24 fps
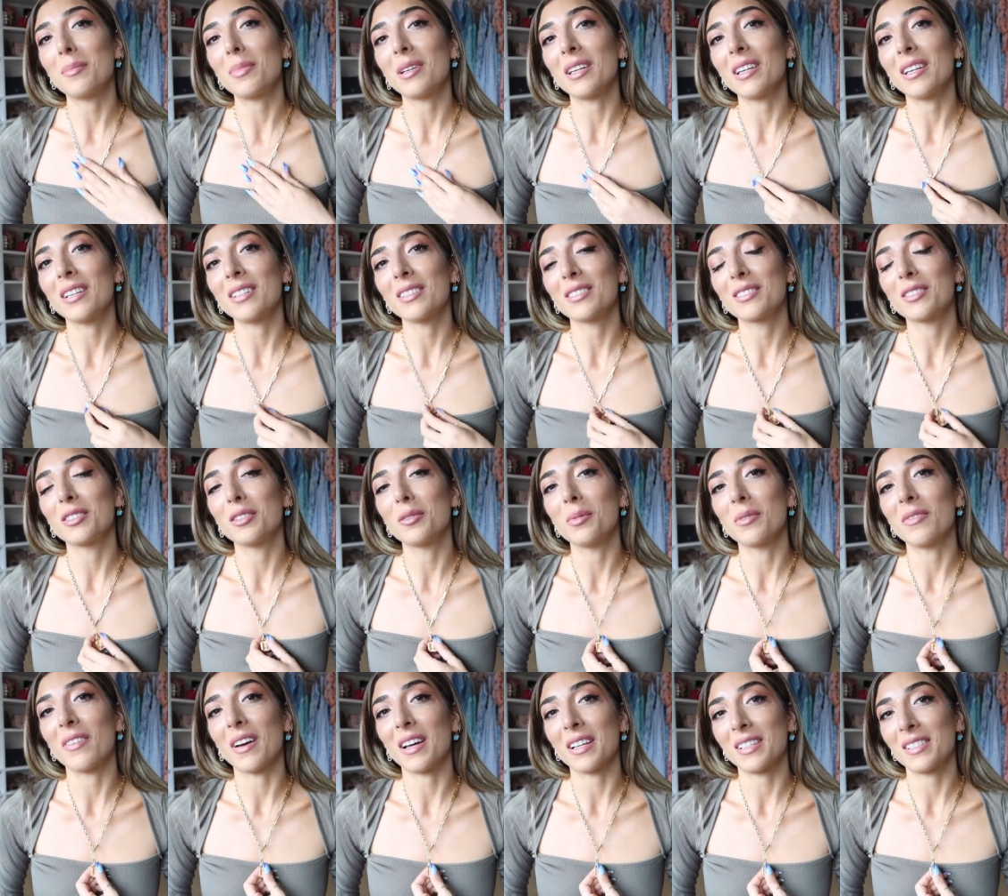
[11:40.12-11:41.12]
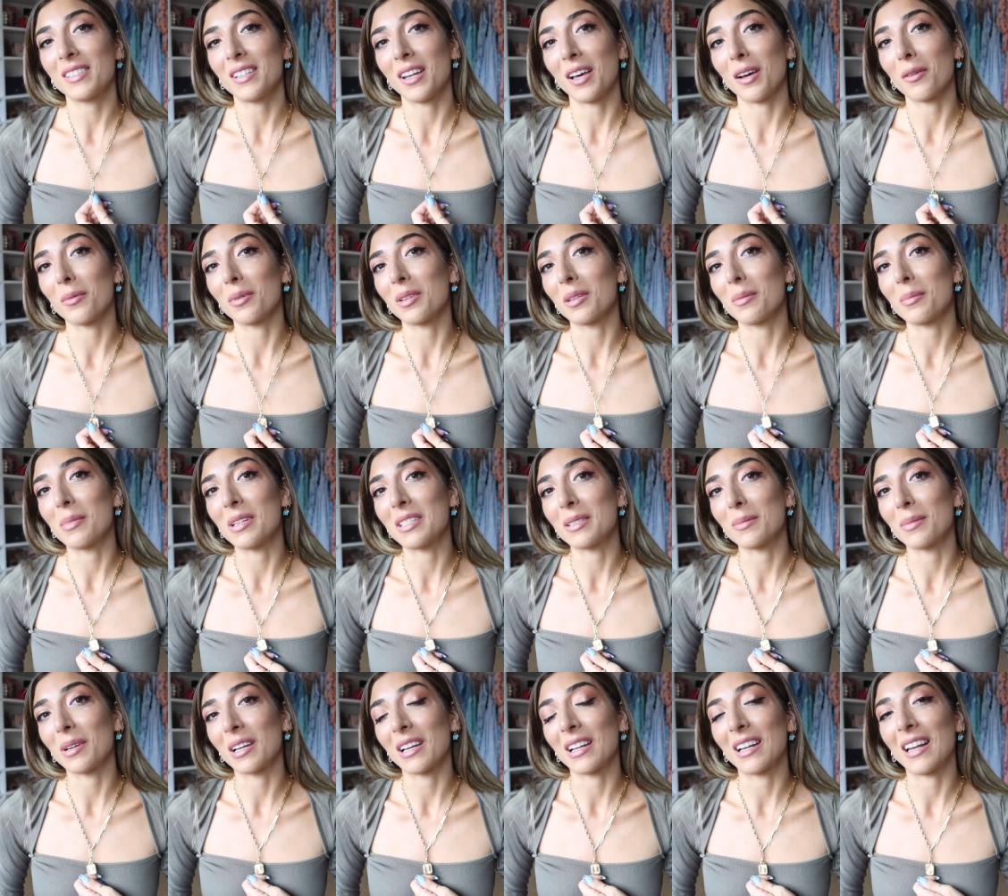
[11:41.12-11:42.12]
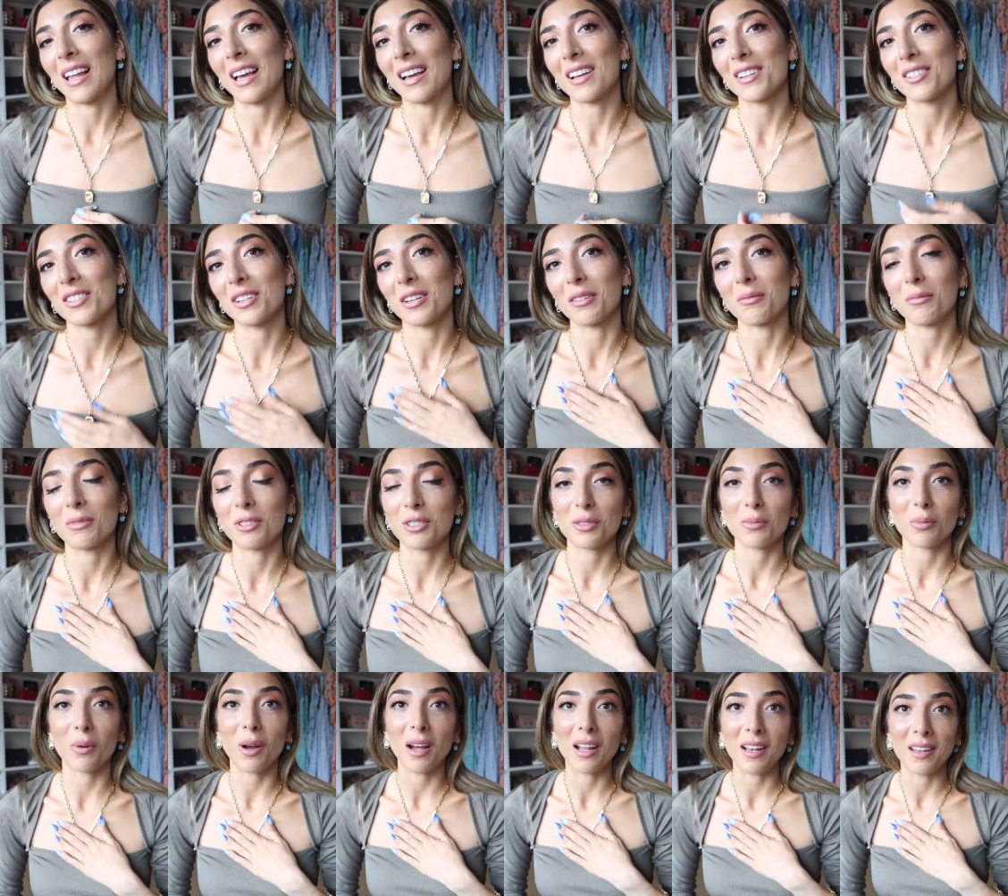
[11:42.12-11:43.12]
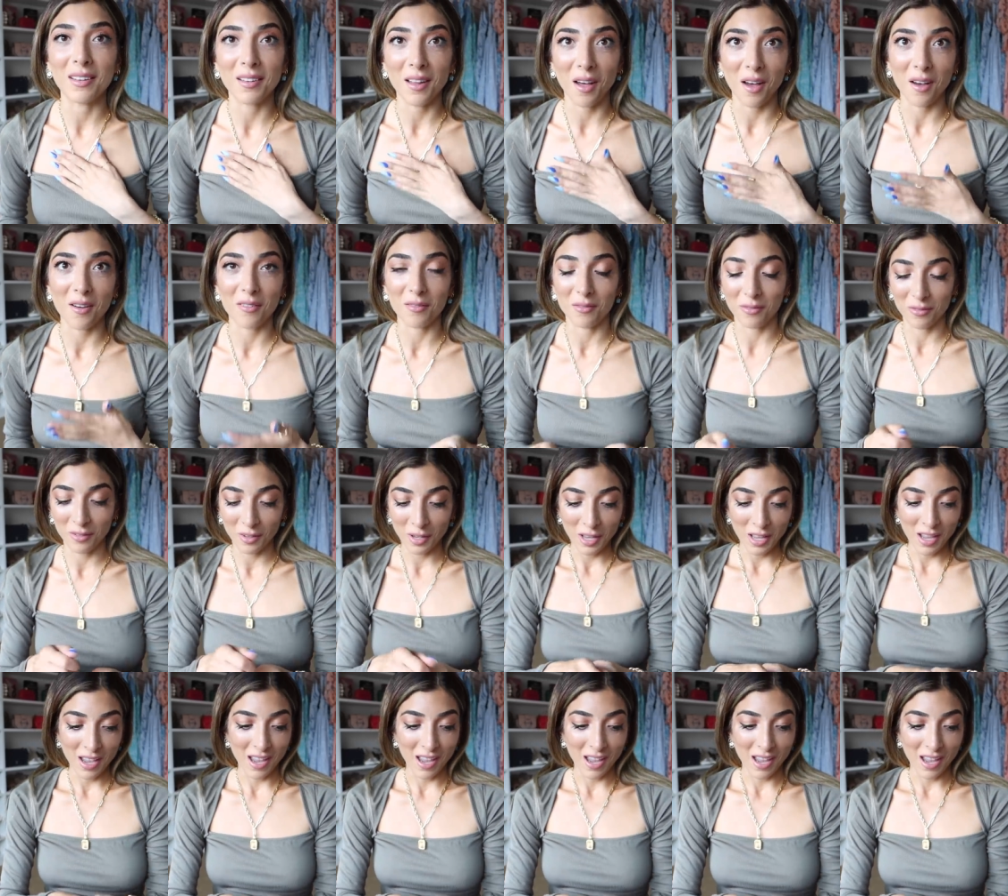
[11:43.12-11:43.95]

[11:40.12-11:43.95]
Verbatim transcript: be super versatile with the Missoma collection, which is what I love.